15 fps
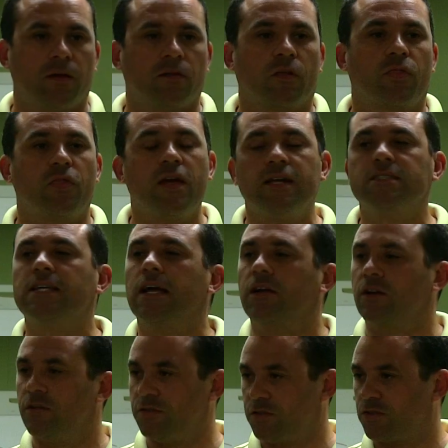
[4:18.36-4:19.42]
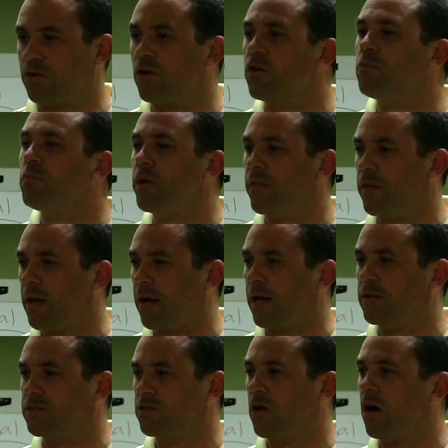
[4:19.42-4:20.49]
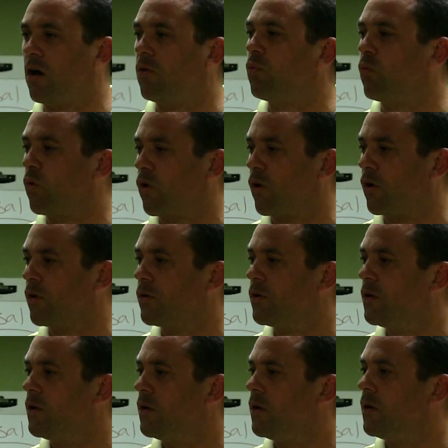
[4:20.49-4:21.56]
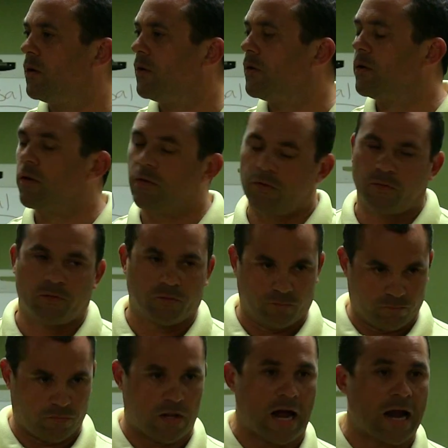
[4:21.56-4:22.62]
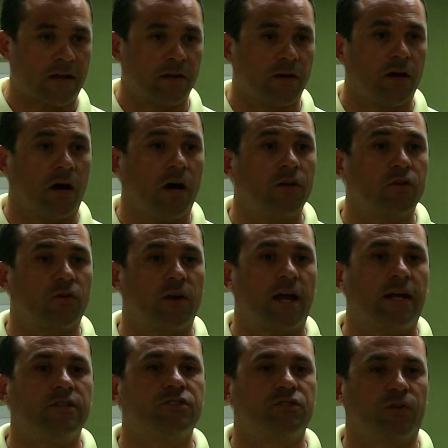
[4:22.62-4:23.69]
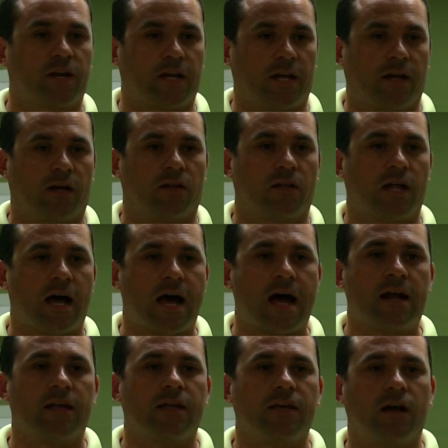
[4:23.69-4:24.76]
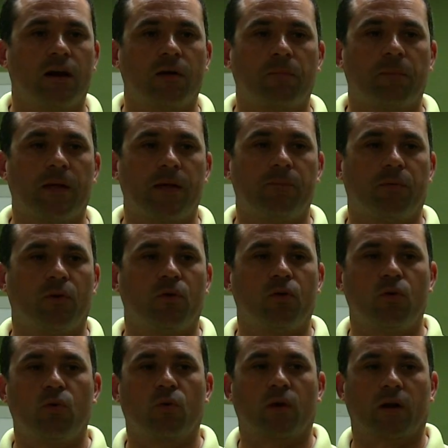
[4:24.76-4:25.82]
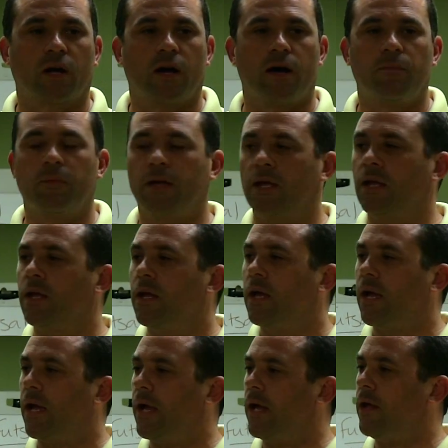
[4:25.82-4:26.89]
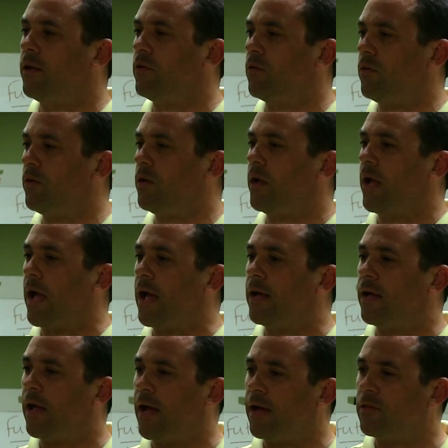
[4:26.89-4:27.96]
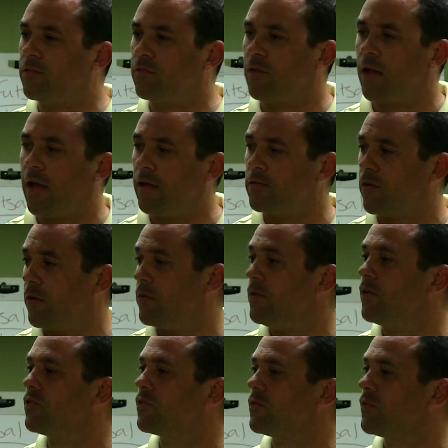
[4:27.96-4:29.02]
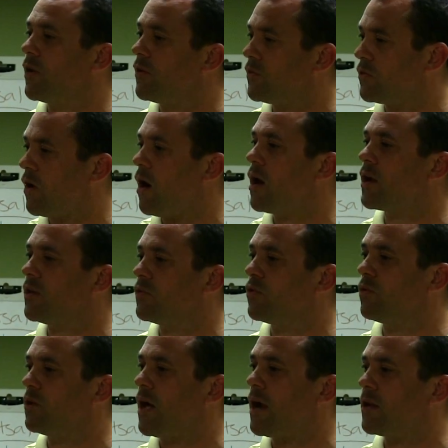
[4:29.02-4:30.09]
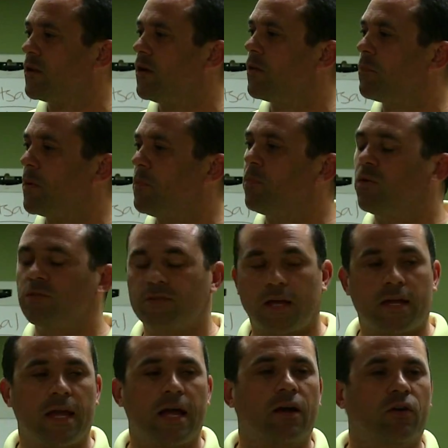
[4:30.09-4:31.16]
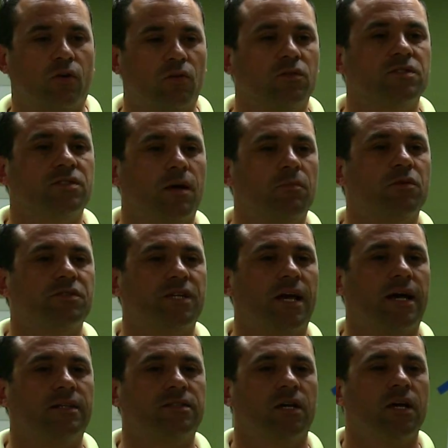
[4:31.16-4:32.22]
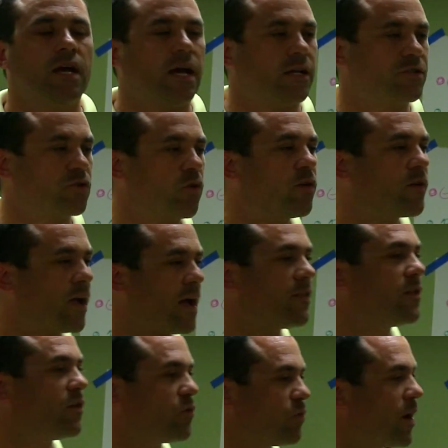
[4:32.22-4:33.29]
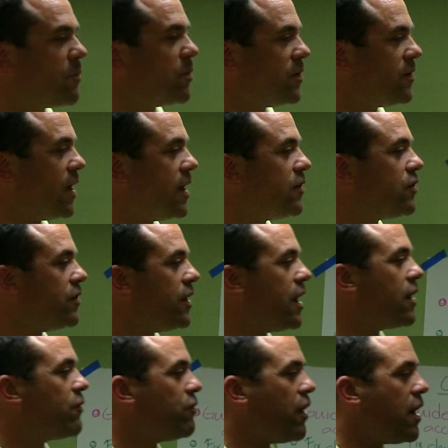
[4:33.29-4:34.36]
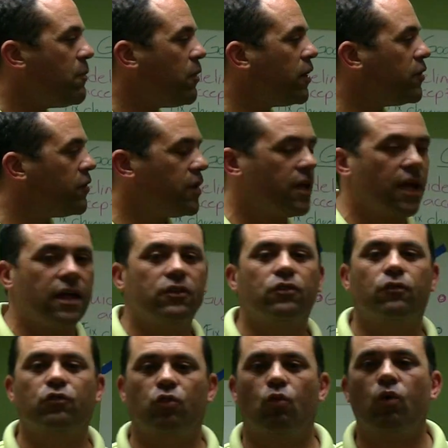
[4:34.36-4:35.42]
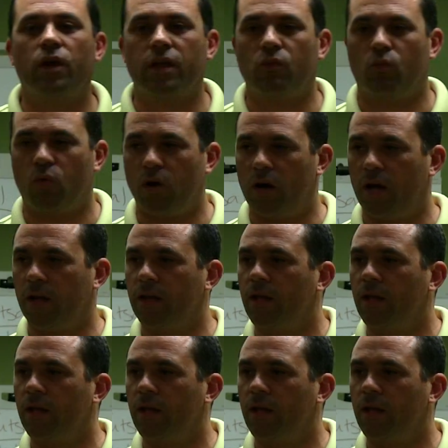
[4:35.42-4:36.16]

The things that concerned me that I saw were a lot of underage drinking, a lot of young people who were coming, and as I initially there and talking to a lot of young people, is that, yeah, Colonel Summers has sort of got this reputation that if I'm under the age of 21,